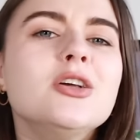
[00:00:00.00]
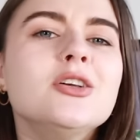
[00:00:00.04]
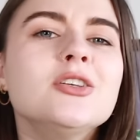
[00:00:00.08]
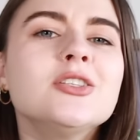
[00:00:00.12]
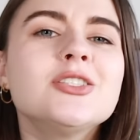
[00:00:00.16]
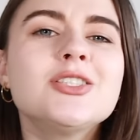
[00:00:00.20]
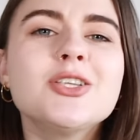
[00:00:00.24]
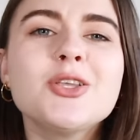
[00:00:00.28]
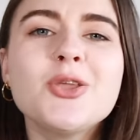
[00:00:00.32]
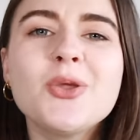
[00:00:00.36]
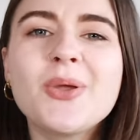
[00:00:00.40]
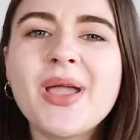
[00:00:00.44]

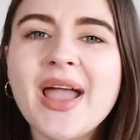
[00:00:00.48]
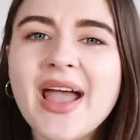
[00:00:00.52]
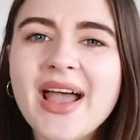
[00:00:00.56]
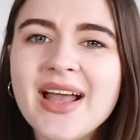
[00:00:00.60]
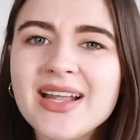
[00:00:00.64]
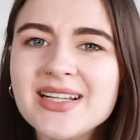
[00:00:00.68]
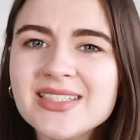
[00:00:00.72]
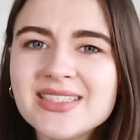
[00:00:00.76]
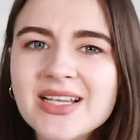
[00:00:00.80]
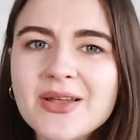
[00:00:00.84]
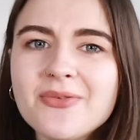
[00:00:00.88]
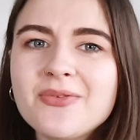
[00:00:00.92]
So you
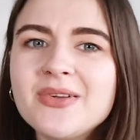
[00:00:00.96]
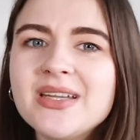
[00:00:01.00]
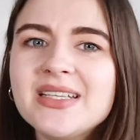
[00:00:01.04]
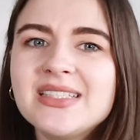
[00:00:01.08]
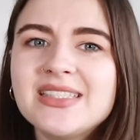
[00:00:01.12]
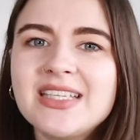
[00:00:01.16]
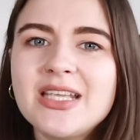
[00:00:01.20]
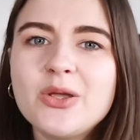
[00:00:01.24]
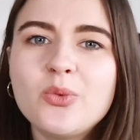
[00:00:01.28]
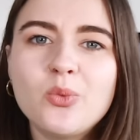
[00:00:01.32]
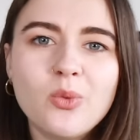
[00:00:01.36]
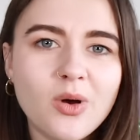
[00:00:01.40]
can definitely
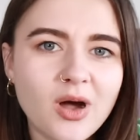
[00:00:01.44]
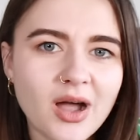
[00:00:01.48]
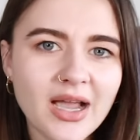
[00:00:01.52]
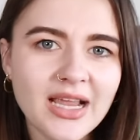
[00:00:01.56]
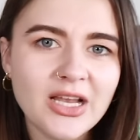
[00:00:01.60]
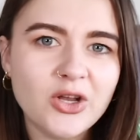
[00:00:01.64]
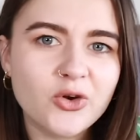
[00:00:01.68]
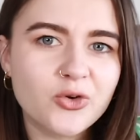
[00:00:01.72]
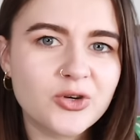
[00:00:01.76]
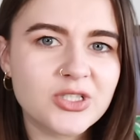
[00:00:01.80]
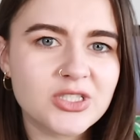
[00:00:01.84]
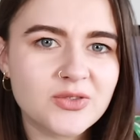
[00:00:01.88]
see why
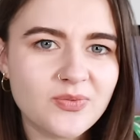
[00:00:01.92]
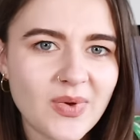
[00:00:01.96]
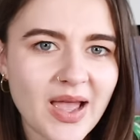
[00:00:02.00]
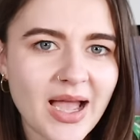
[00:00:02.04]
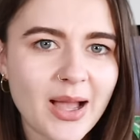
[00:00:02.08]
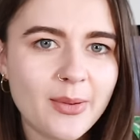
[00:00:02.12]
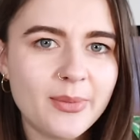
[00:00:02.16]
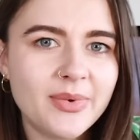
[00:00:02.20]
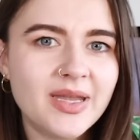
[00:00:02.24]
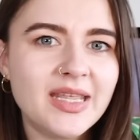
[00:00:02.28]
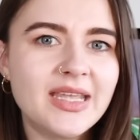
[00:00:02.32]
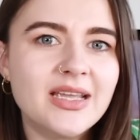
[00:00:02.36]
Lauren's
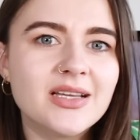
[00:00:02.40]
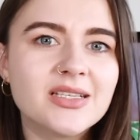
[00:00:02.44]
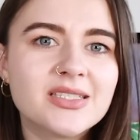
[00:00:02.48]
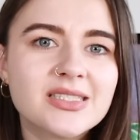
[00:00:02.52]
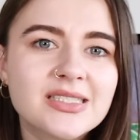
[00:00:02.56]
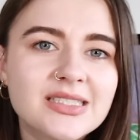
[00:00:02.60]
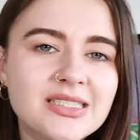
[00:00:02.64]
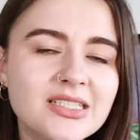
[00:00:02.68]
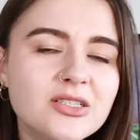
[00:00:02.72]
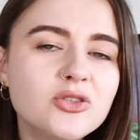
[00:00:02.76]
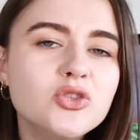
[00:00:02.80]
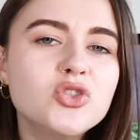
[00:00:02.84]
family are
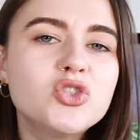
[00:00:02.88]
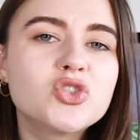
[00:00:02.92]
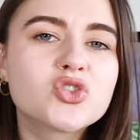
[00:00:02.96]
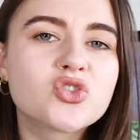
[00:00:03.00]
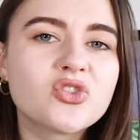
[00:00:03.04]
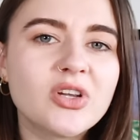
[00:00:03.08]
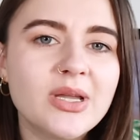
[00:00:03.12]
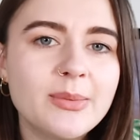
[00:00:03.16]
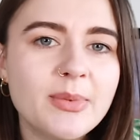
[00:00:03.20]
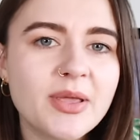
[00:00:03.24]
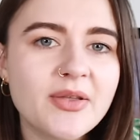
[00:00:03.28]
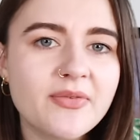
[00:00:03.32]
still
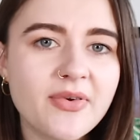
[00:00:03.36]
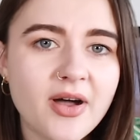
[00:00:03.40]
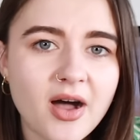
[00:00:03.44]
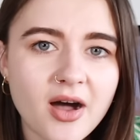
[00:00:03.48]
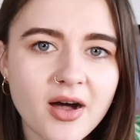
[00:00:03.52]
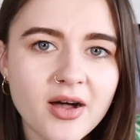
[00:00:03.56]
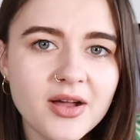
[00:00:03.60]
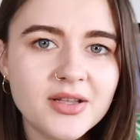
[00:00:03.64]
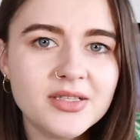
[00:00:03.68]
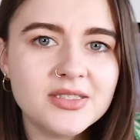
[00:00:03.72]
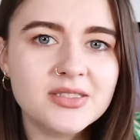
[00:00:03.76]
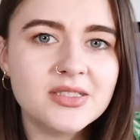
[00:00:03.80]
screaming for
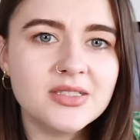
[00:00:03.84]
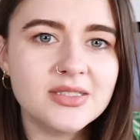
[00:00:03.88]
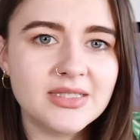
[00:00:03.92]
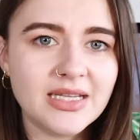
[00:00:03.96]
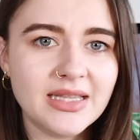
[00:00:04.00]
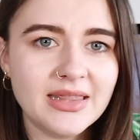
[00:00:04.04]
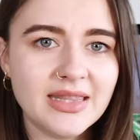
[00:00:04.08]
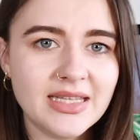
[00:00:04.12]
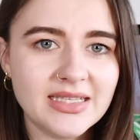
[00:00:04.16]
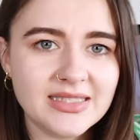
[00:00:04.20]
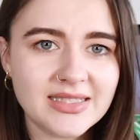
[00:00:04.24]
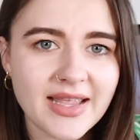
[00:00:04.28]
answers
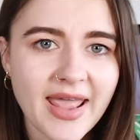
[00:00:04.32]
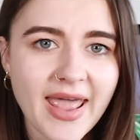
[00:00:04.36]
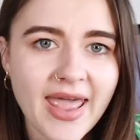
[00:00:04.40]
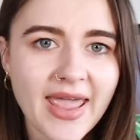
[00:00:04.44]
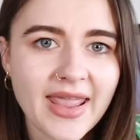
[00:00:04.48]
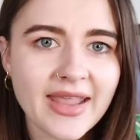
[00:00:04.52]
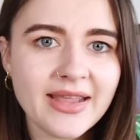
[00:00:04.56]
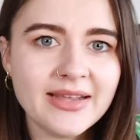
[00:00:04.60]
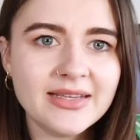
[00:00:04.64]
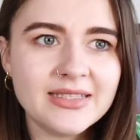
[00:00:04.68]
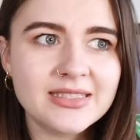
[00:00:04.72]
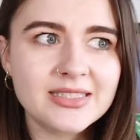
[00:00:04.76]
in this
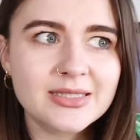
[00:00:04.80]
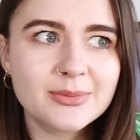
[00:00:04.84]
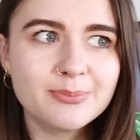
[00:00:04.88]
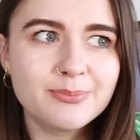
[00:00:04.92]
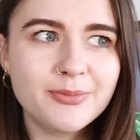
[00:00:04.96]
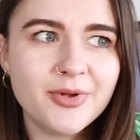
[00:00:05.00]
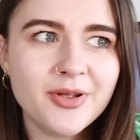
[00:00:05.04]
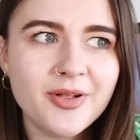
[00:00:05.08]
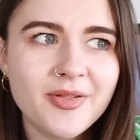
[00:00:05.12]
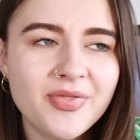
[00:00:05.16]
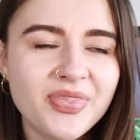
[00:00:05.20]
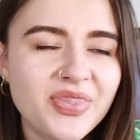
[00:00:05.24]
case.
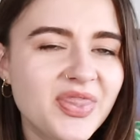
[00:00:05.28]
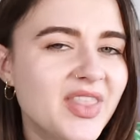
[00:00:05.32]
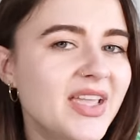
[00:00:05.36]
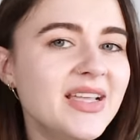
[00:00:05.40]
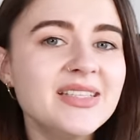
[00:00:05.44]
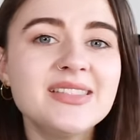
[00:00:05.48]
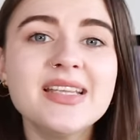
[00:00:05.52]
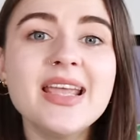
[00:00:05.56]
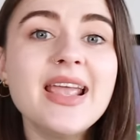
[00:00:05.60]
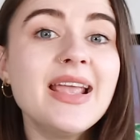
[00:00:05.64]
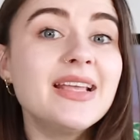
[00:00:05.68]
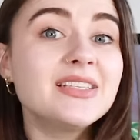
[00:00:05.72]
But
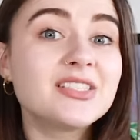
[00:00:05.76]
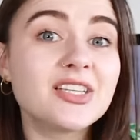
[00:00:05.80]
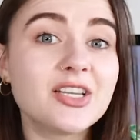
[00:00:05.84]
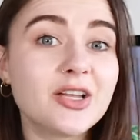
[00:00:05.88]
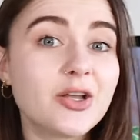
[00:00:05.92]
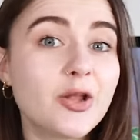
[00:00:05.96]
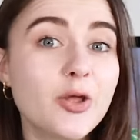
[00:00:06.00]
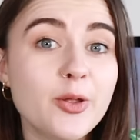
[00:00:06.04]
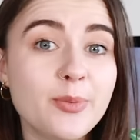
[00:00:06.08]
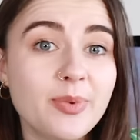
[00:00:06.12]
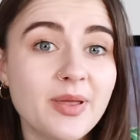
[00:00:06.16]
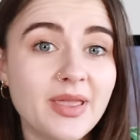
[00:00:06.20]
this isn't
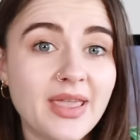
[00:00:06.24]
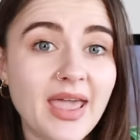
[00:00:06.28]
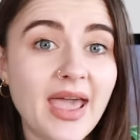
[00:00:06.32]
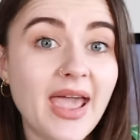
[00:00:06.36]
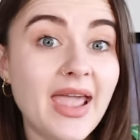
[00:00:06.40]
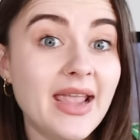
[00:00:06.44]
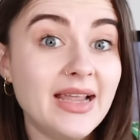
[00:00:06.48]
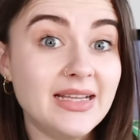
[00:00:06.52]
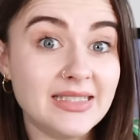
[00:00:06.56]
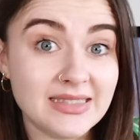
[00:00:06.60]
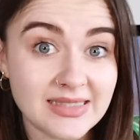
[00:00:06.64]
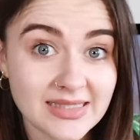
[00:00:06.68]
an open
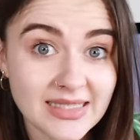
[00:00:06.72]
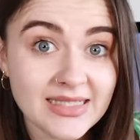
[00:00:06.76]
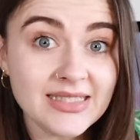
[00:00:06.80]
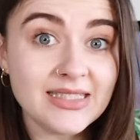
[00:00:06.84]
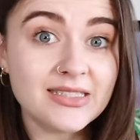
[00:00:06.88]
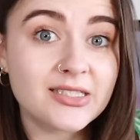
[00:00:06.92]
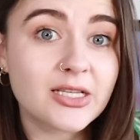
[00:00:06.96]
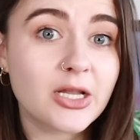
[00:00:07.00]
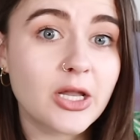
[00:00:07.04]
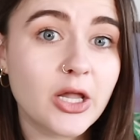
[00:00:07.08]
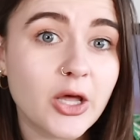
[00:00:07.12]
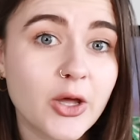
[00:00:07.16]
case, this
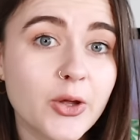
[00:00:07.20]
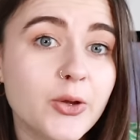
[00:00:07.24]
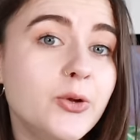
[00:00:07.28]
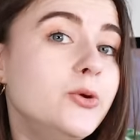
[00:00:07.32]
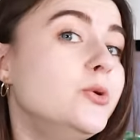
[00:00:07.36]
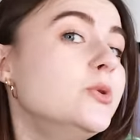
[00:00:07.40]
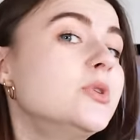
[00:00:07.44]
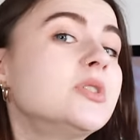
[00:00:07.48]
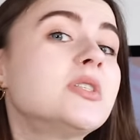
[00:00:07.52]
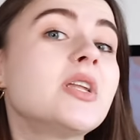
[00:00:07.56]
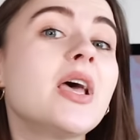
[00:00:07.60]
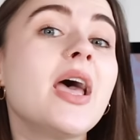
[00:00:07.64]
is
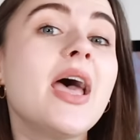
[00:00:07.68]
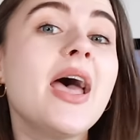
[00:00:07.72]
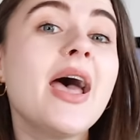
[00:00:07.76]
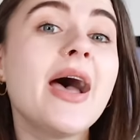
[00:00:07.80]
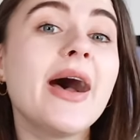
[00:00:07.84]
closed.